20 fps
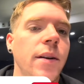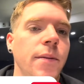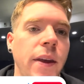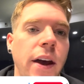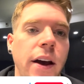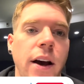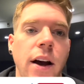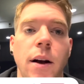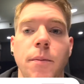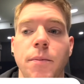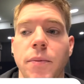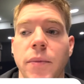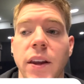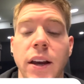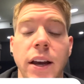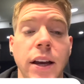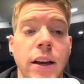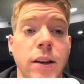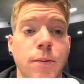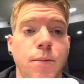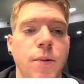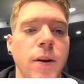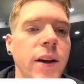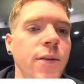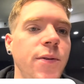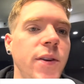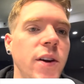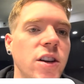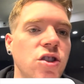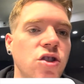
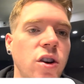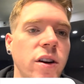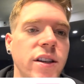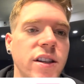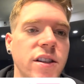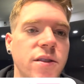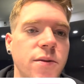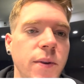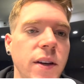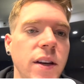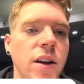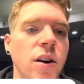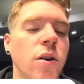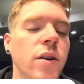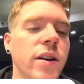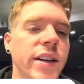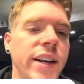If you enjoyed this video,